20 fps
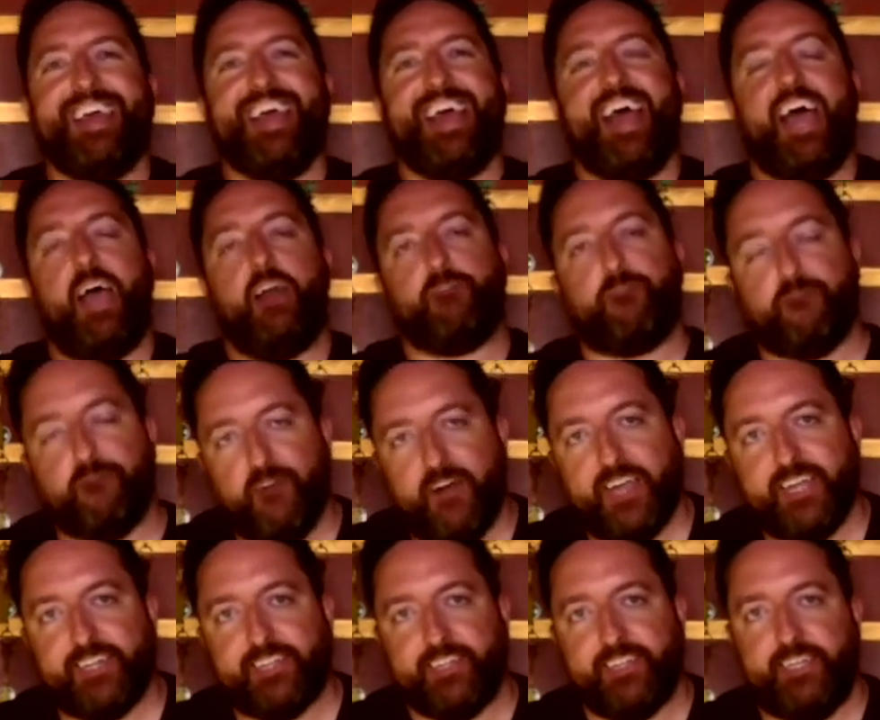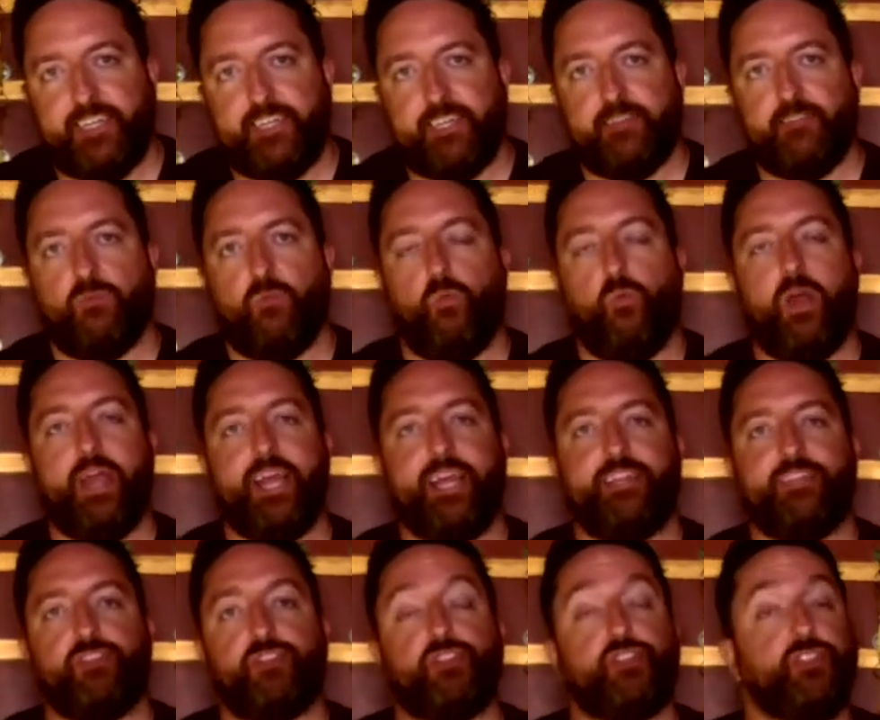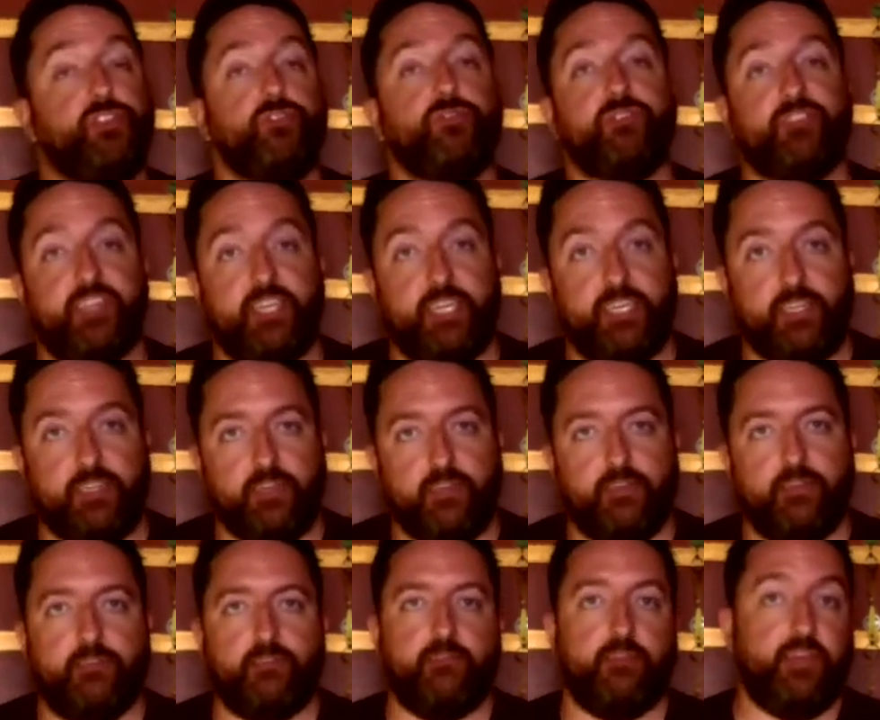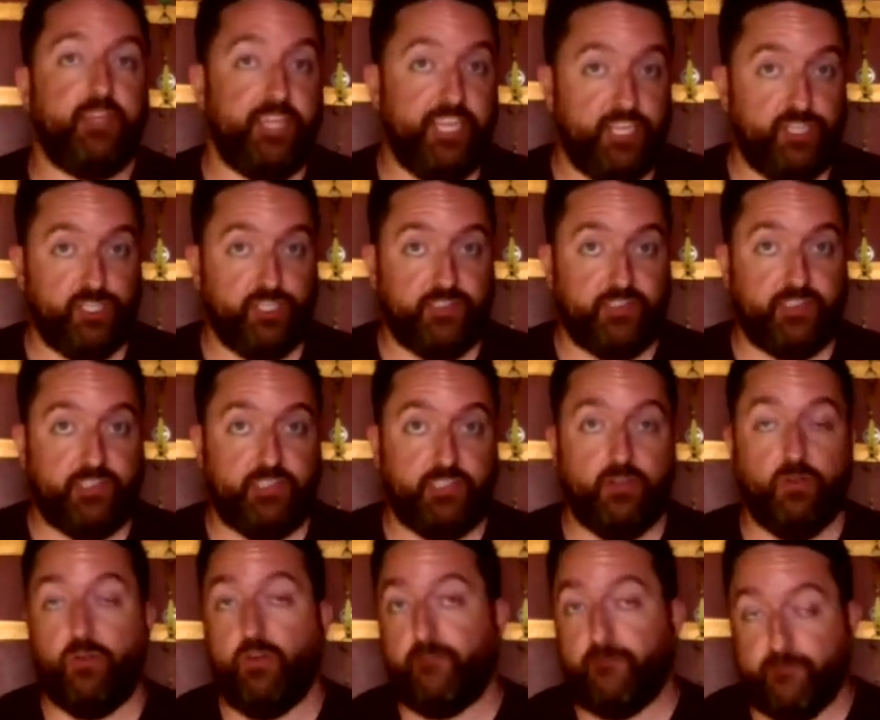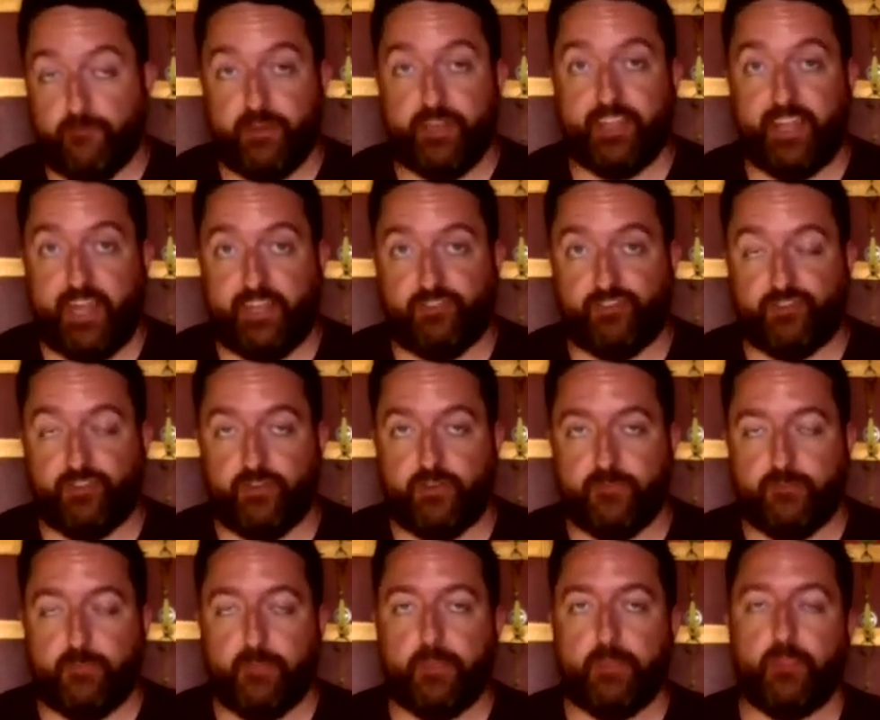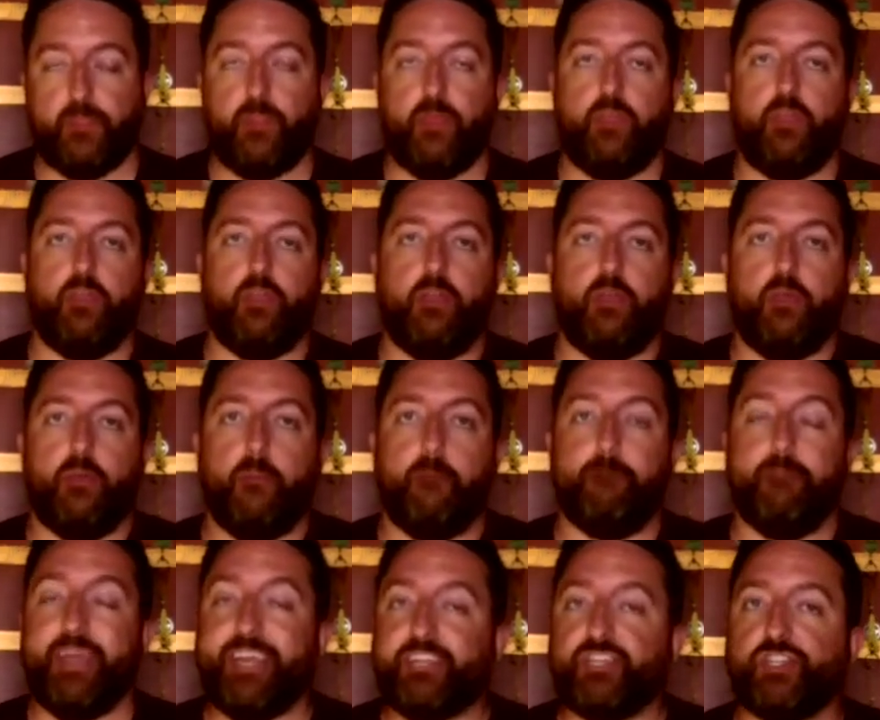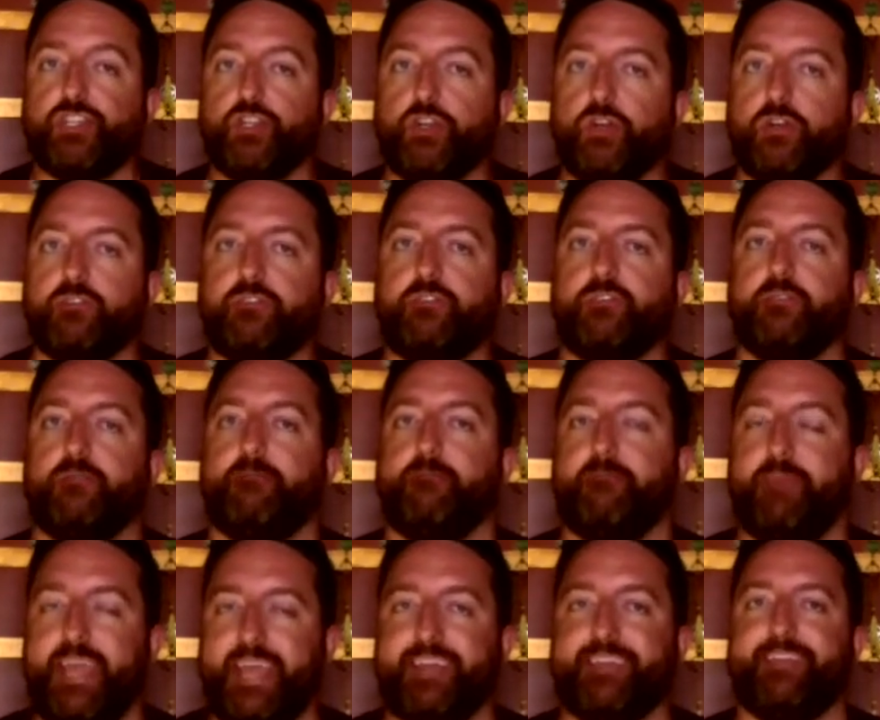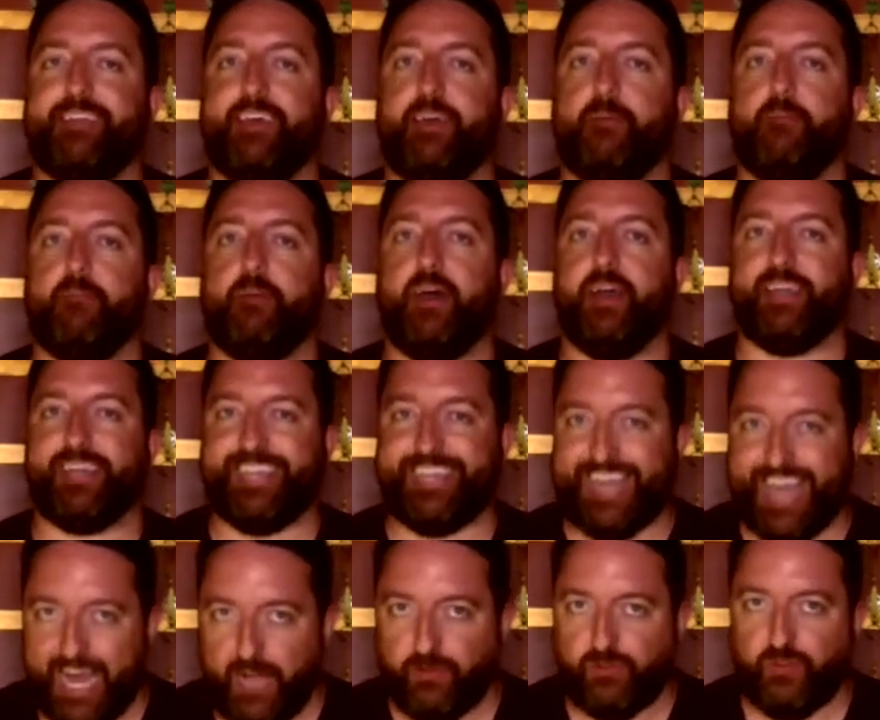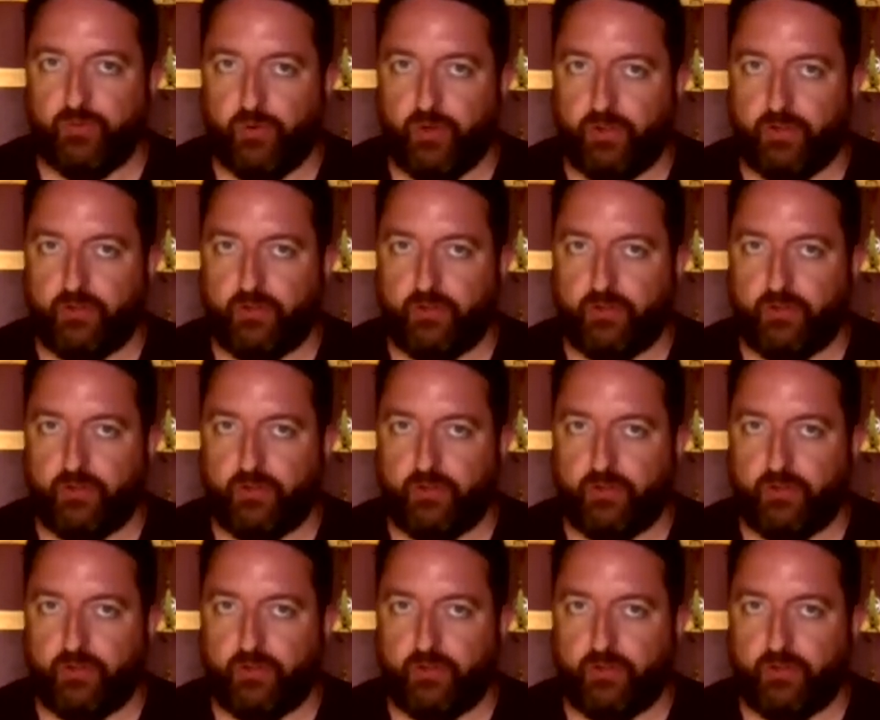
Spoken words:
And finally, when choosing an agency or a freelancer, make sure to make them accountable.